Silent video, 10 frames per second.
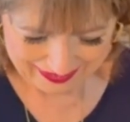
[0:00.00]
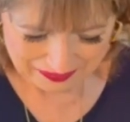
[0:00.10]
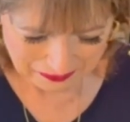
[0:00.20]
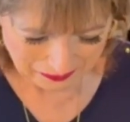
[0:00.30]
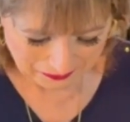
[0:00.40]

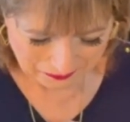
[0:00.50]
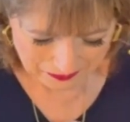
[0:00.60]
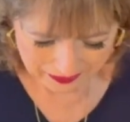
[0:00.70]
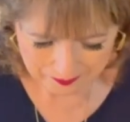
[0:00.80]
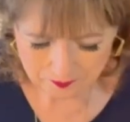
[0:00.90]

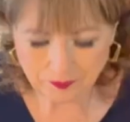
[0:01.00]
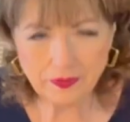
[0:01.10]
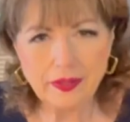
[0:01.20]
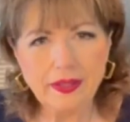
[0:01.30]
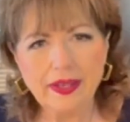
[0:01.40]
Oh,
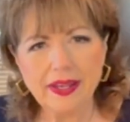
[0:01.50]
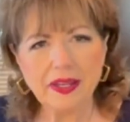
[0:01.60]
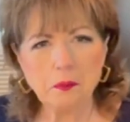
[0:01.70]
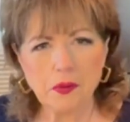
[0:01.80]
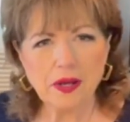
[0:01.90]
and
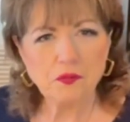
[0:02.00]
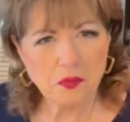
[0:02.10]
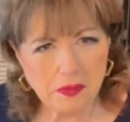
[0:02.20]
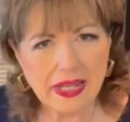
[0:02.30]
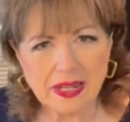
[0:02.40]
he prayed
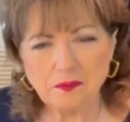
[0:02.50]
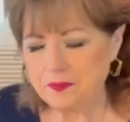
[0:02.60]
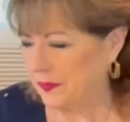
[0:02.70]
for me.